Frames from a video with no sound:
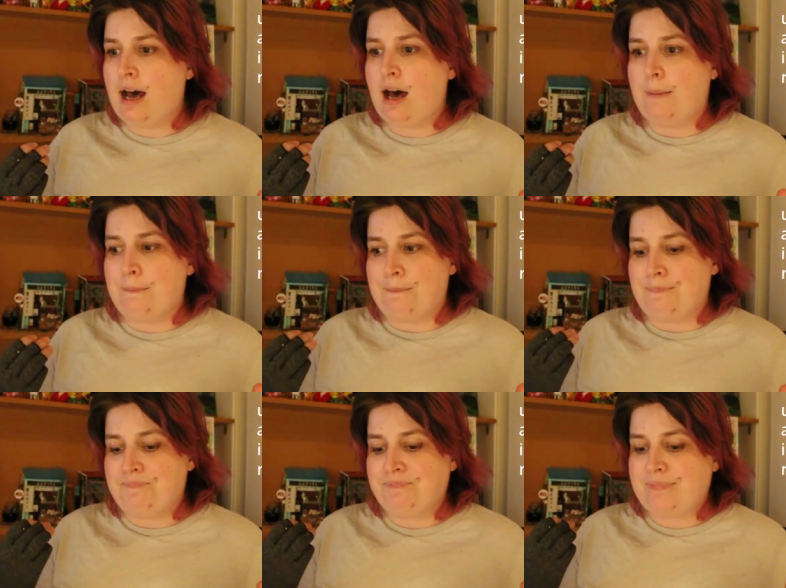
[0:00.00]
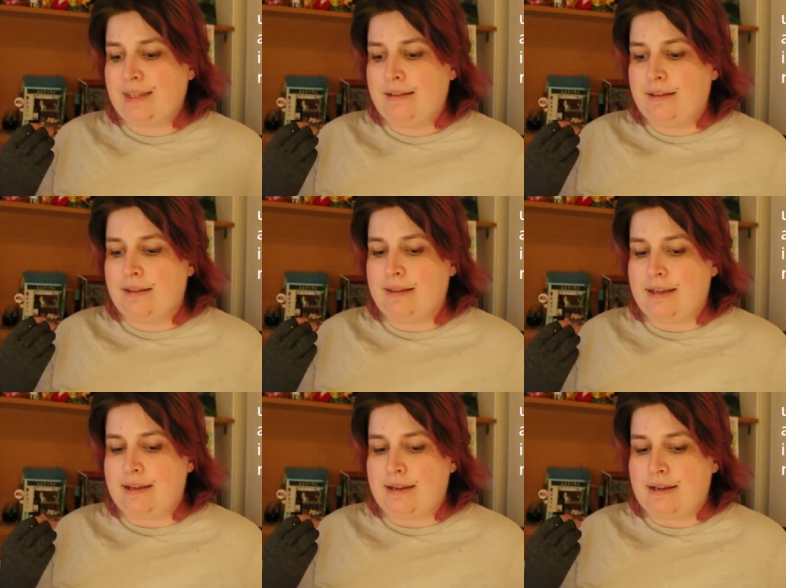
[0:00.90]
um,
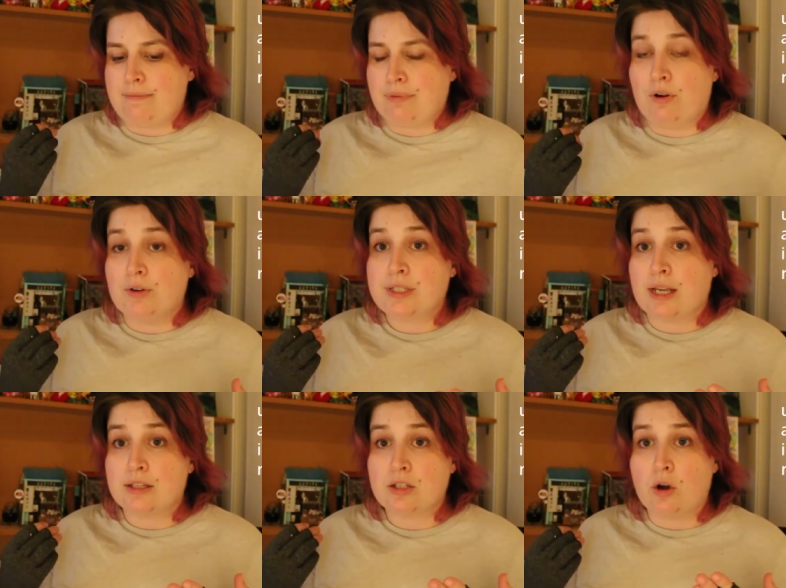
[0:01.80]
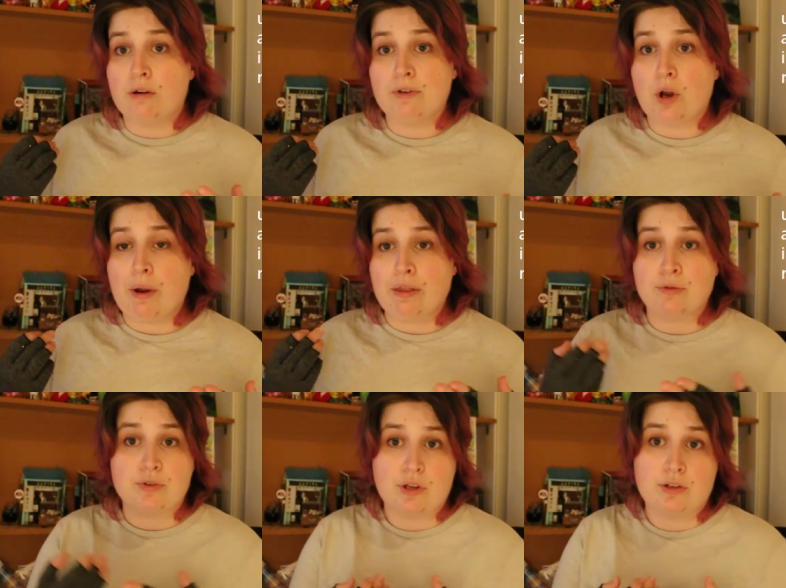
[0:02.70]
the process of going
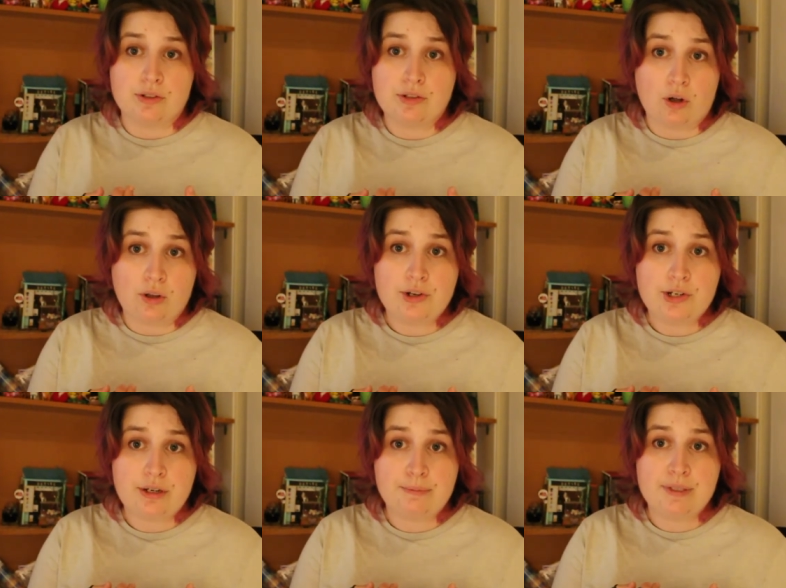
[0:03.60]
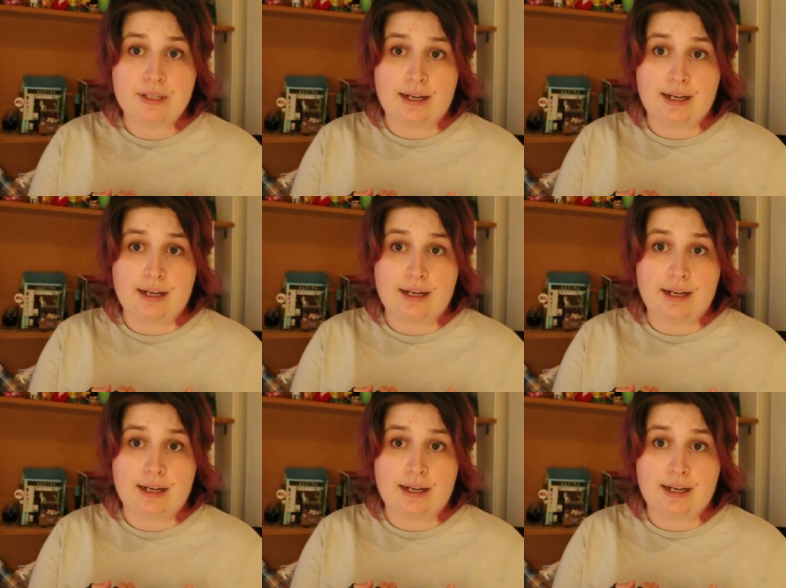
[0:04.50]
through certain scholarships.